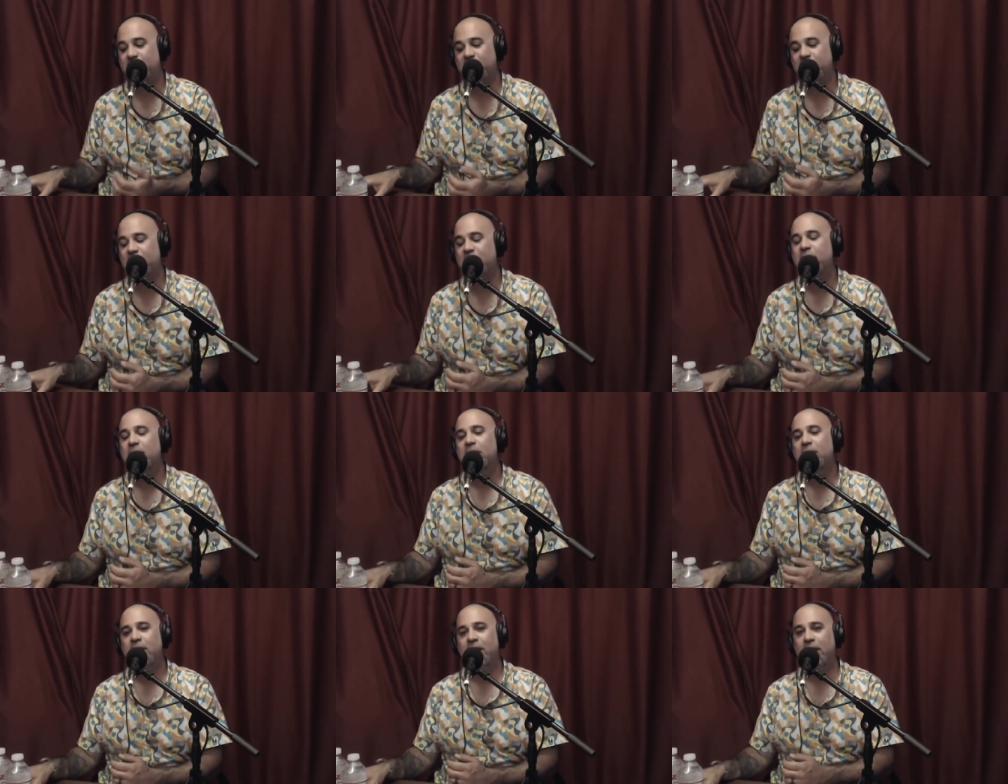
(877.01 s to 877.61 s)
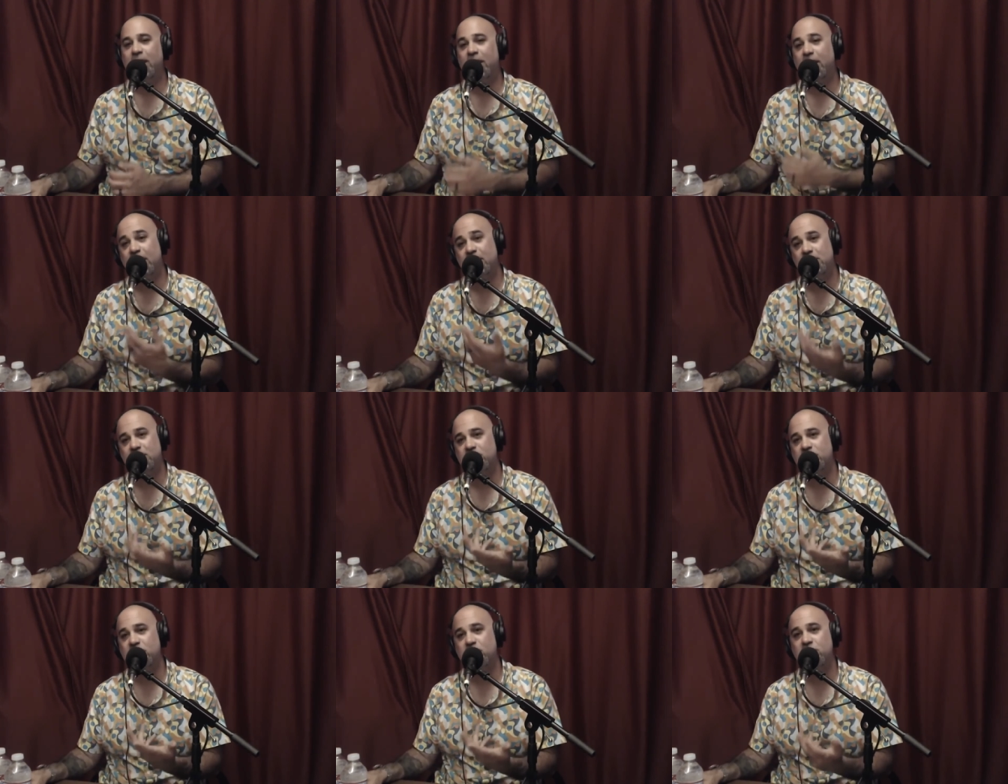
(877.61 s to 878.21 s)
of it and it
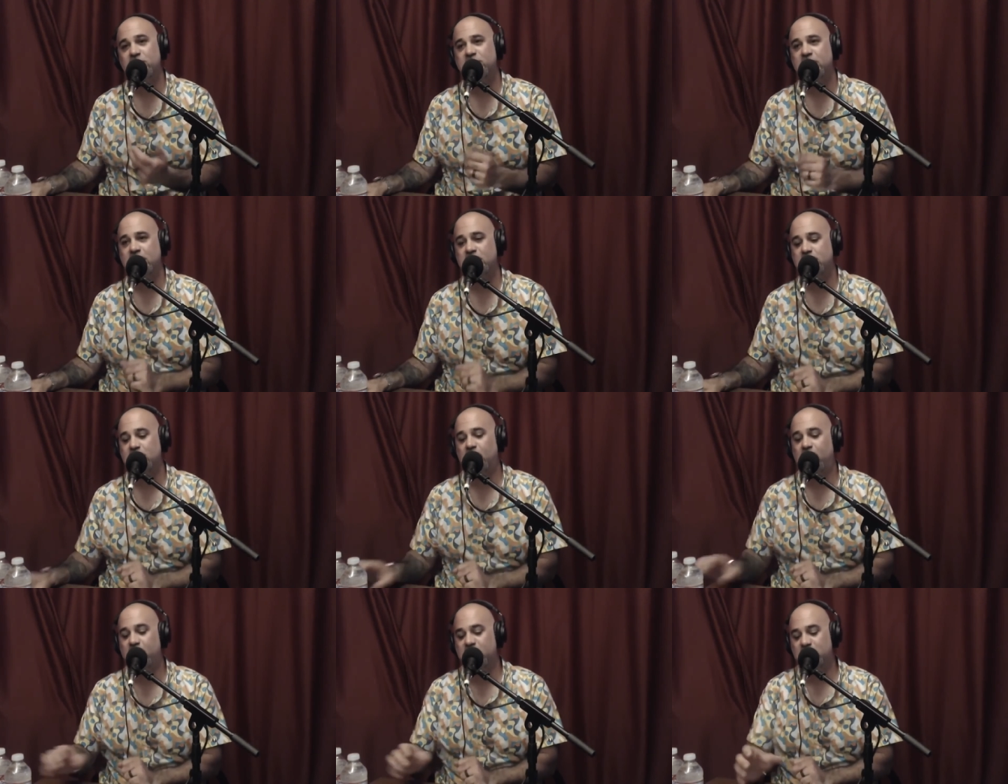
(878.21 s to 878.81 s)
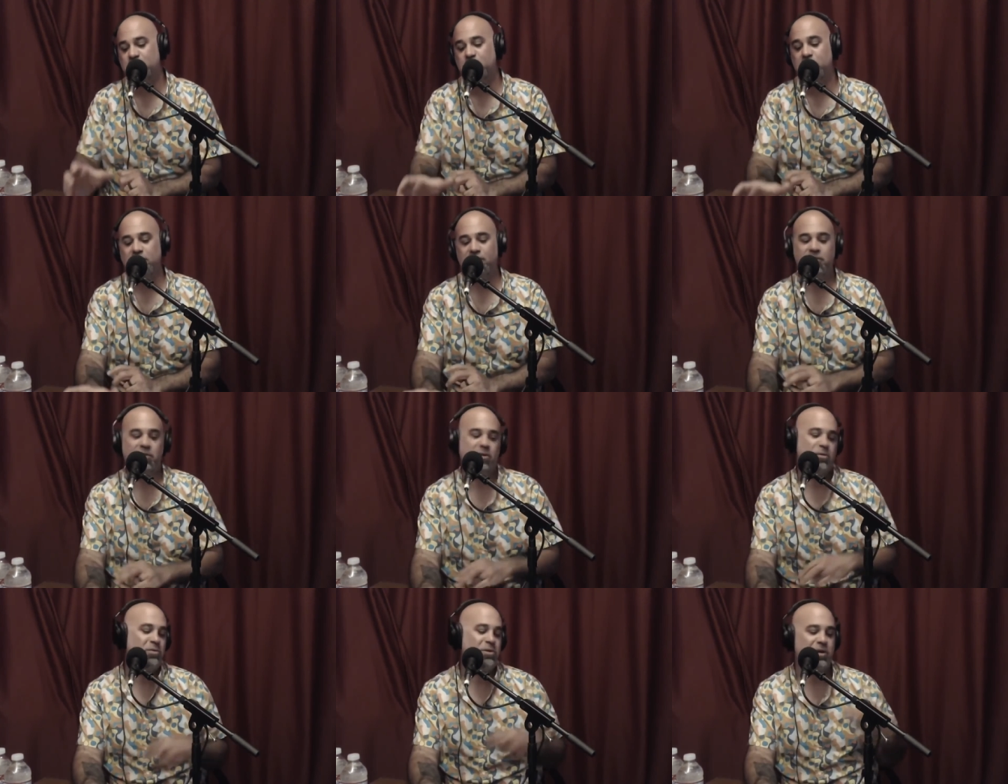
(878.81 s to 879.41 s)
gets yours gets lost. But
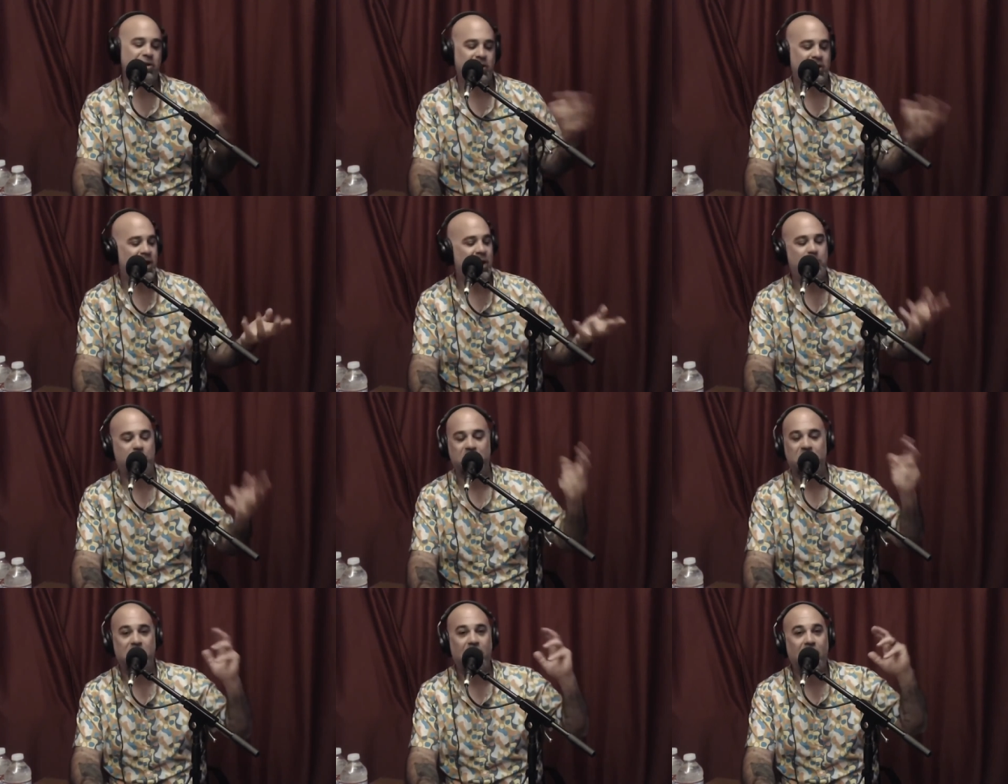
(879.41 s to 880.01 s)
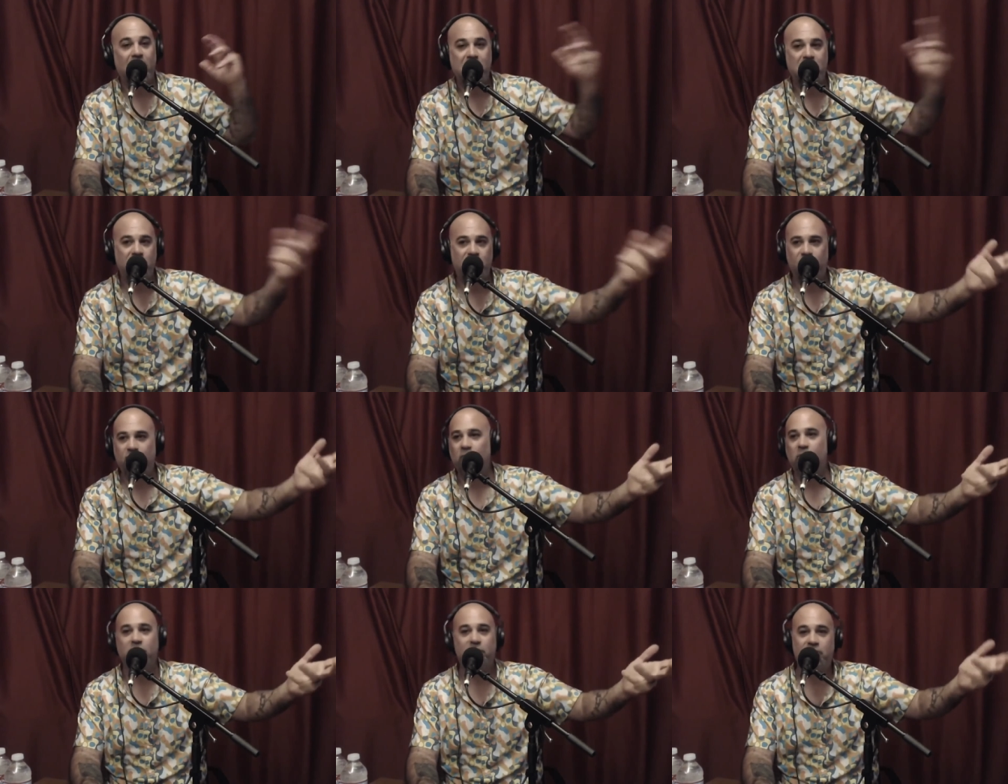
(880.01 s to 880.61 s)
if you look up a
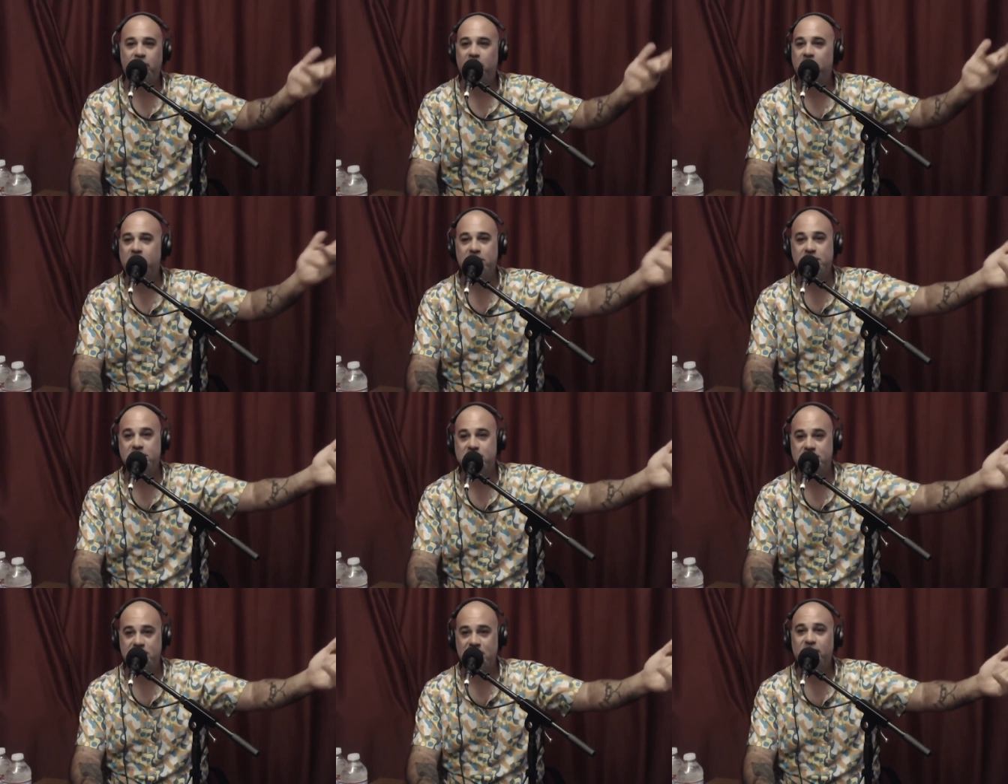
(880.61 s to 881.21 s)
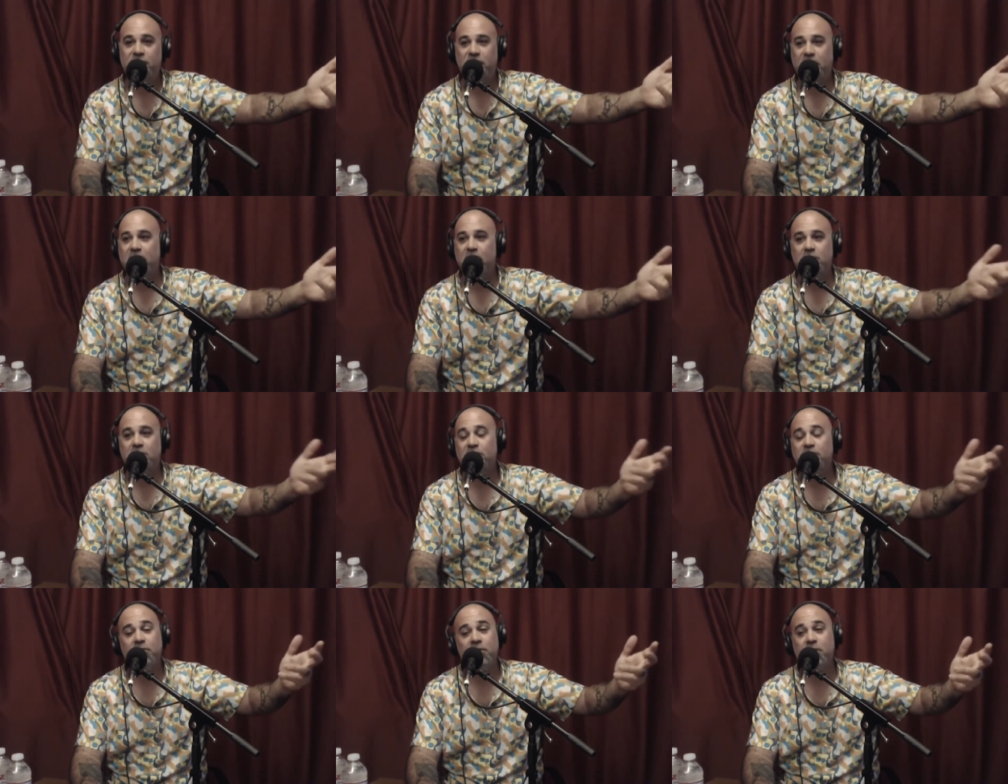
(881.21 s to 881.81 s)
94 fucking Civic
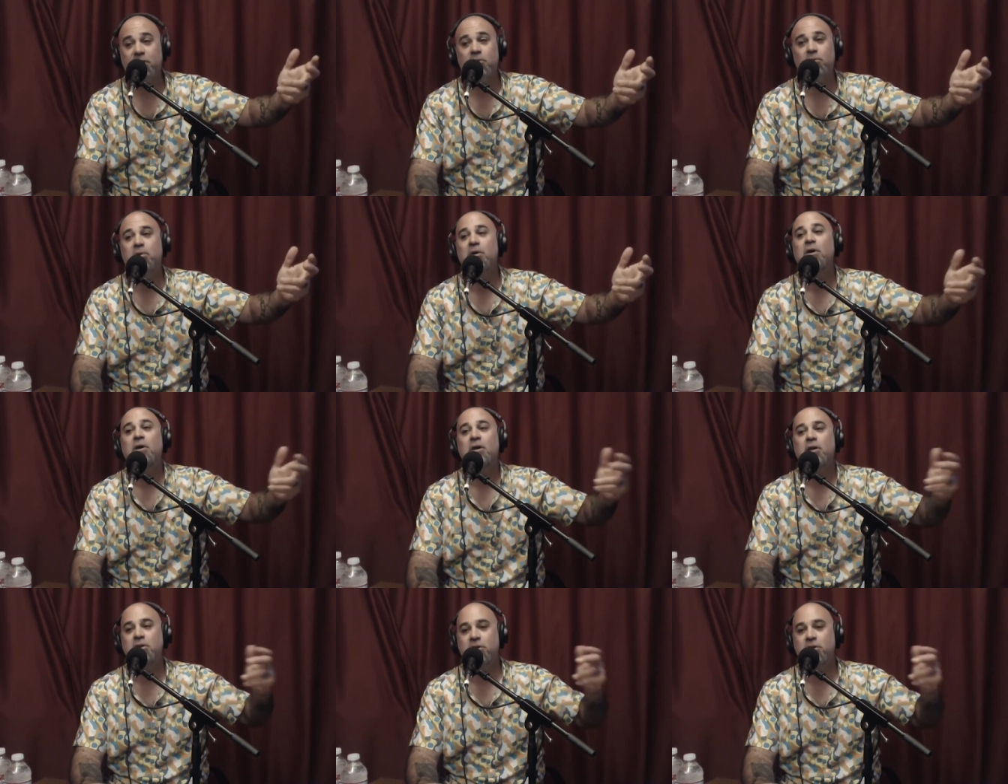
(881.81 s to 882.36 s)
review, yep.